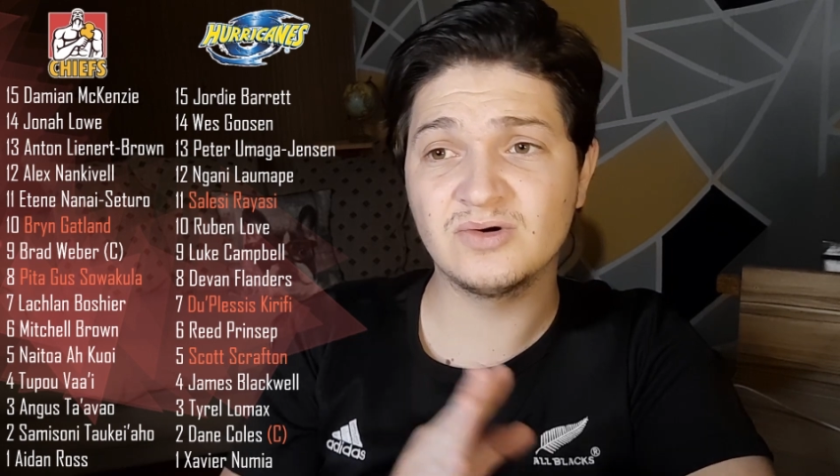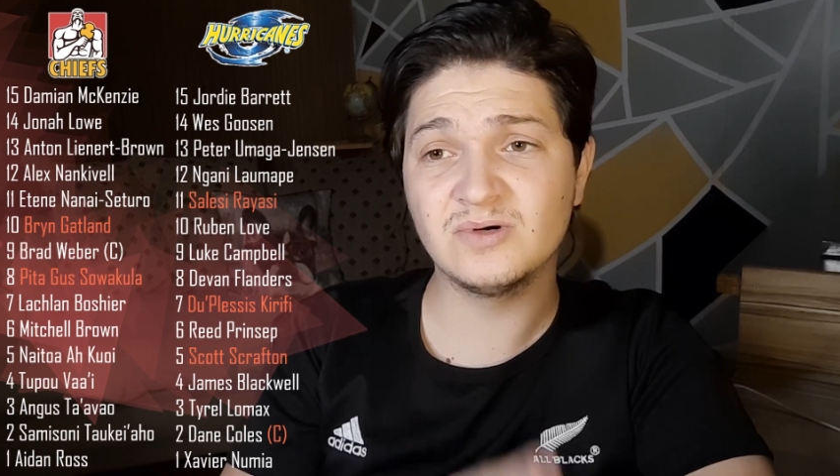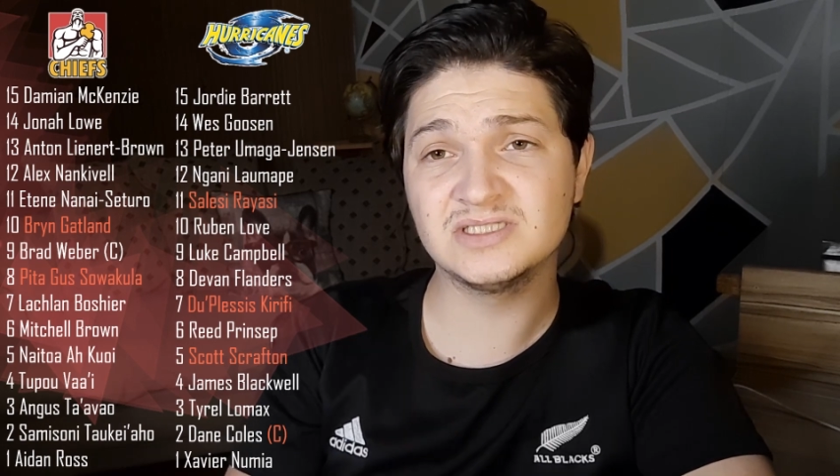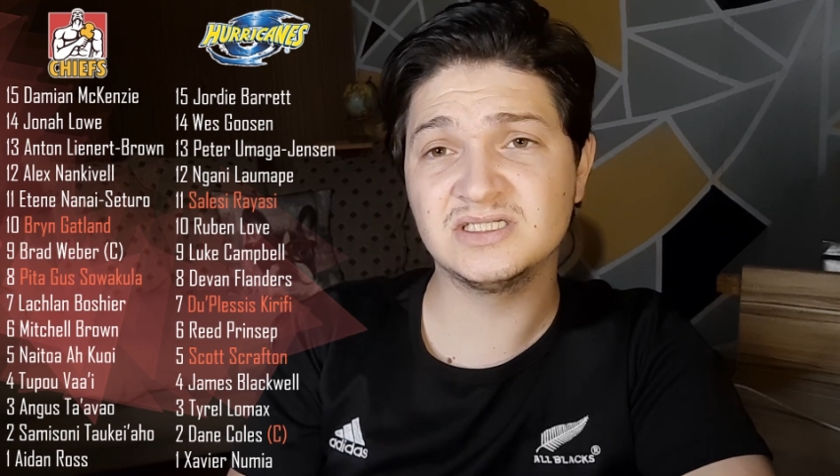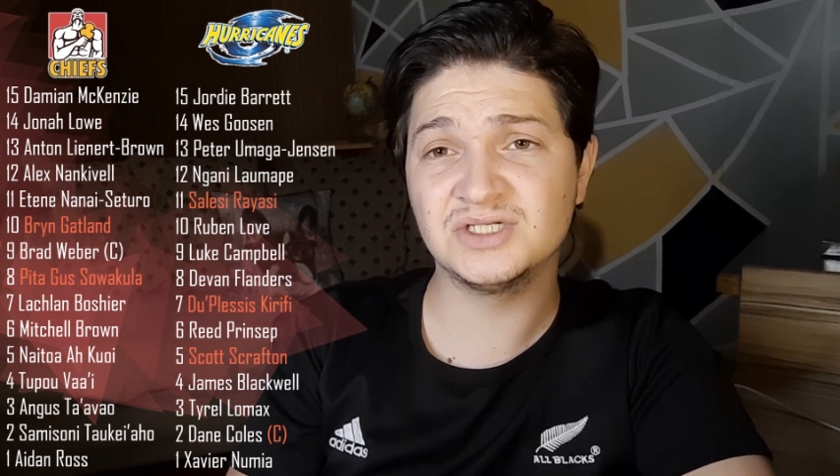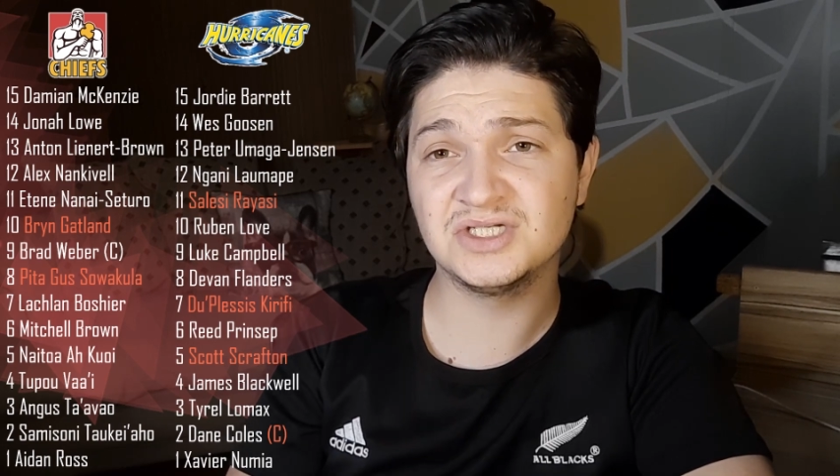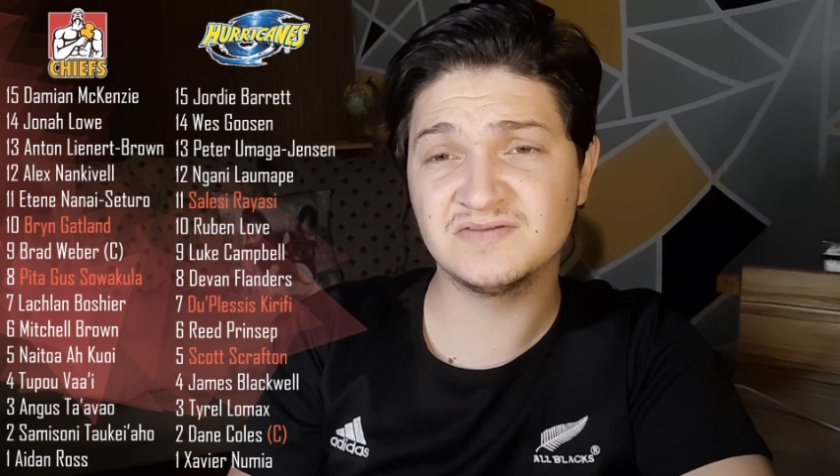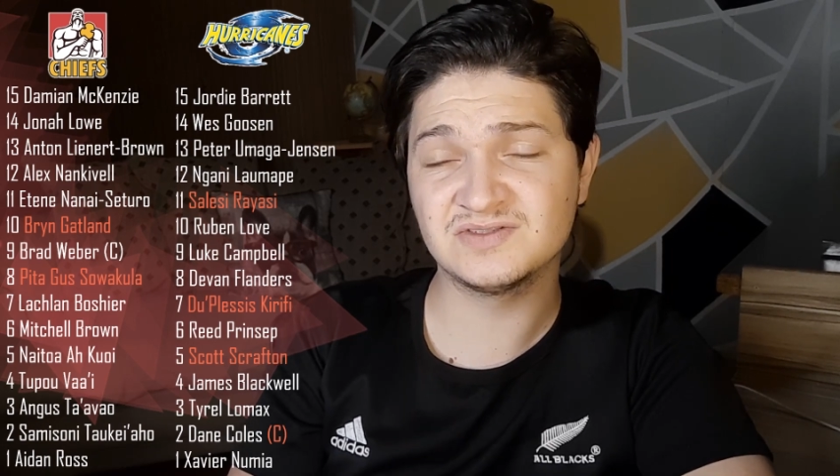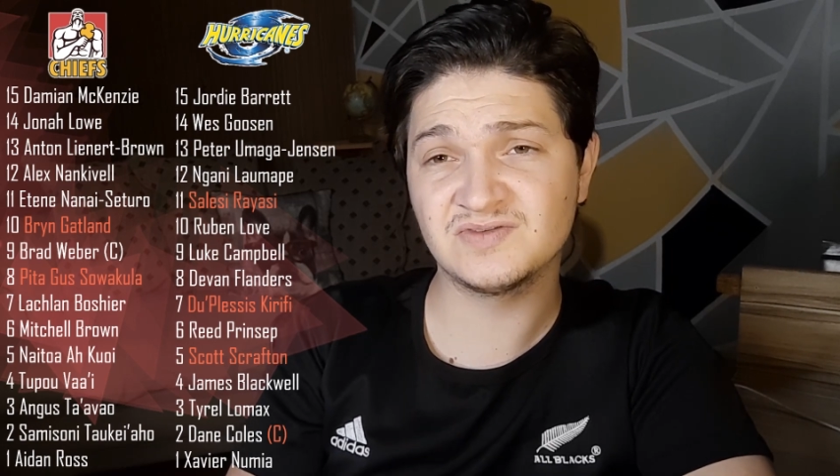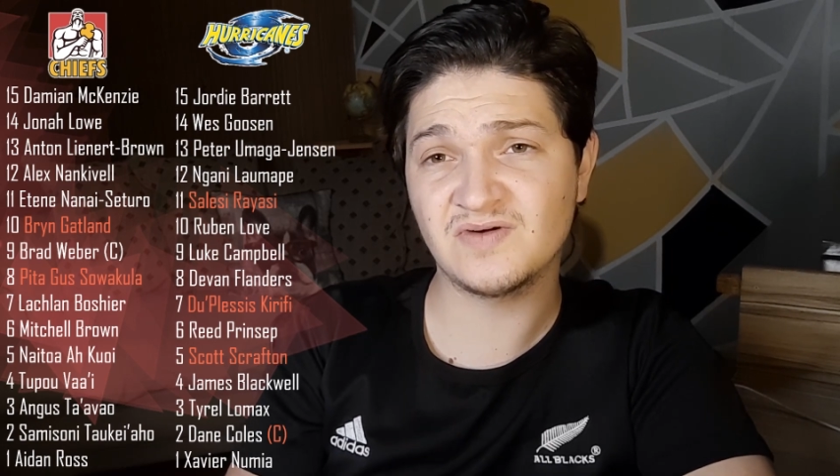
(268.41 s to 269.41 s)
Huisson
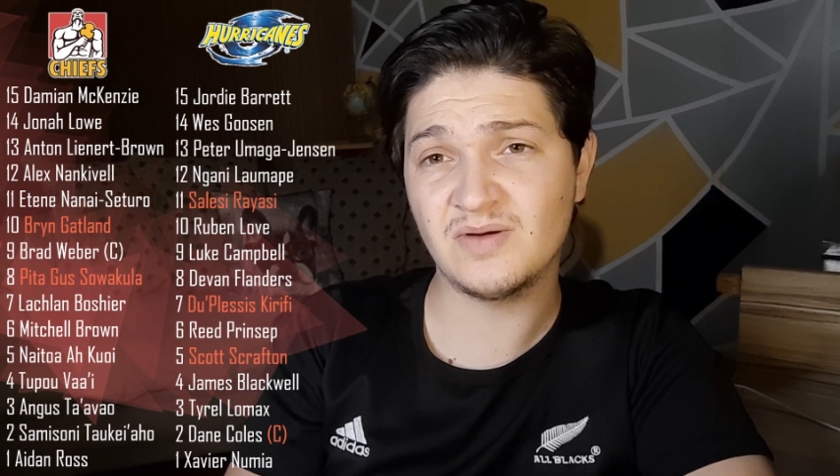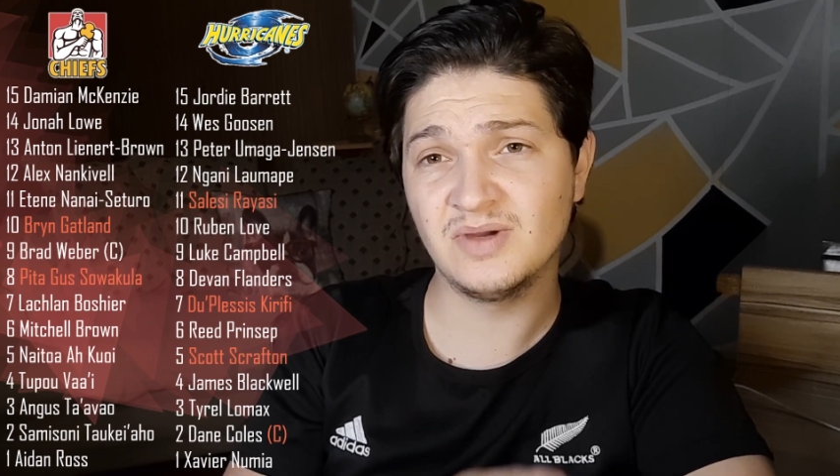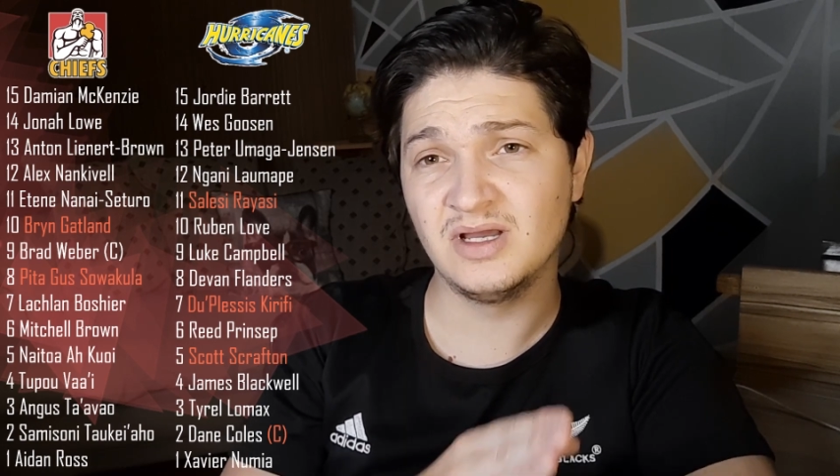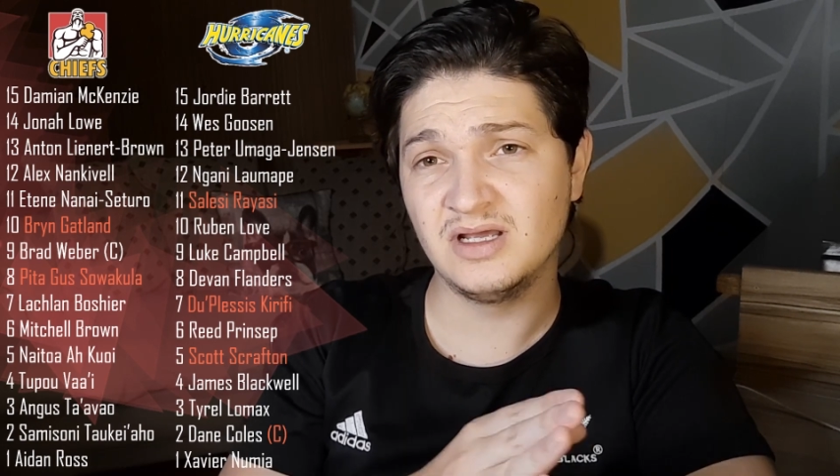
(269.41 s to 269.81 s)
shifts from